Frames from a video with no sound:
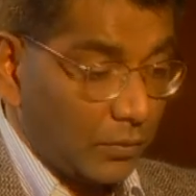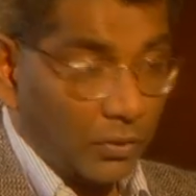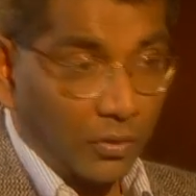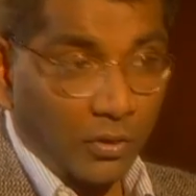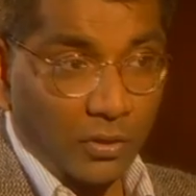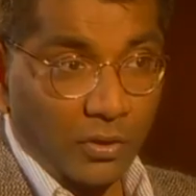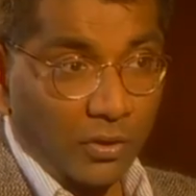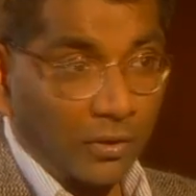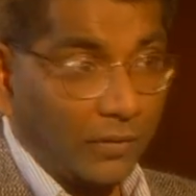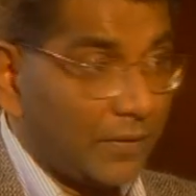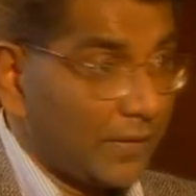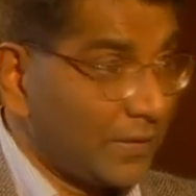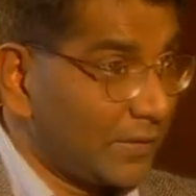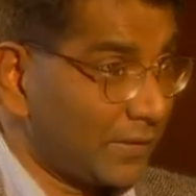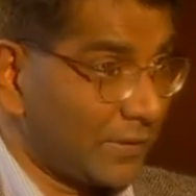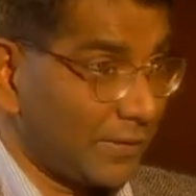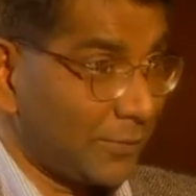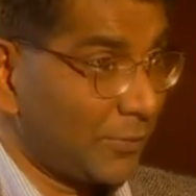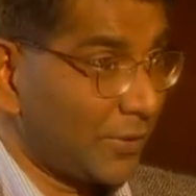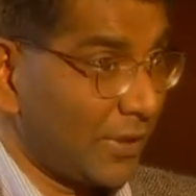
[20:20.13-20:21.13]
All of these are
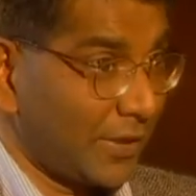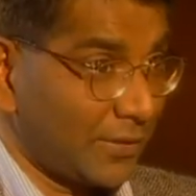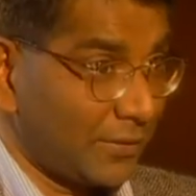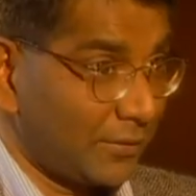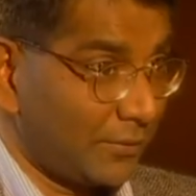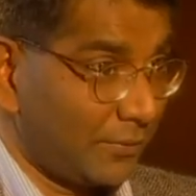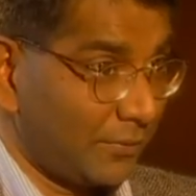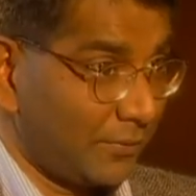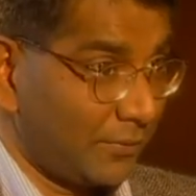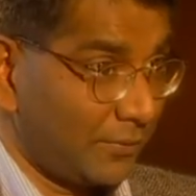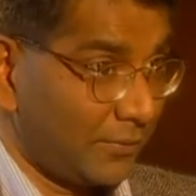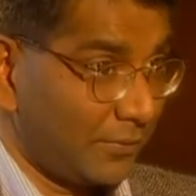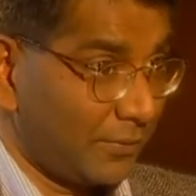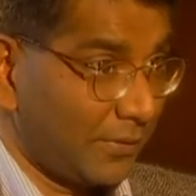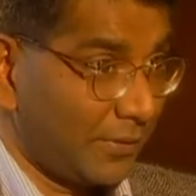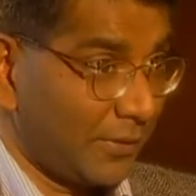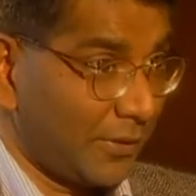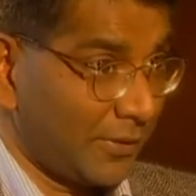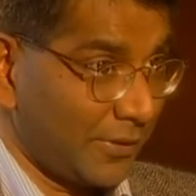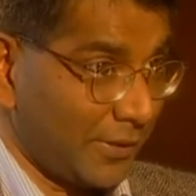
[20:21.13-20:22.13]
subjective
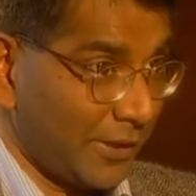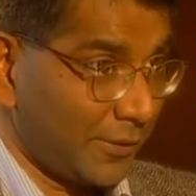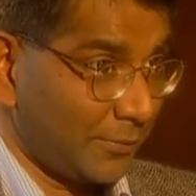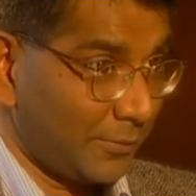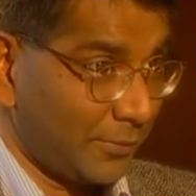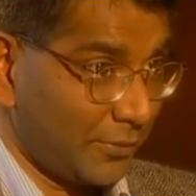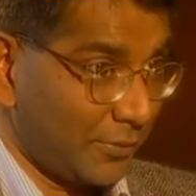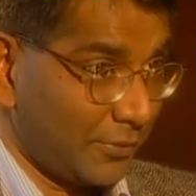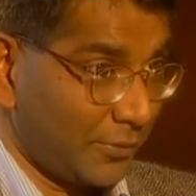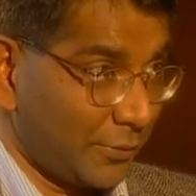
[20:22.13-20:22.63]
assessments.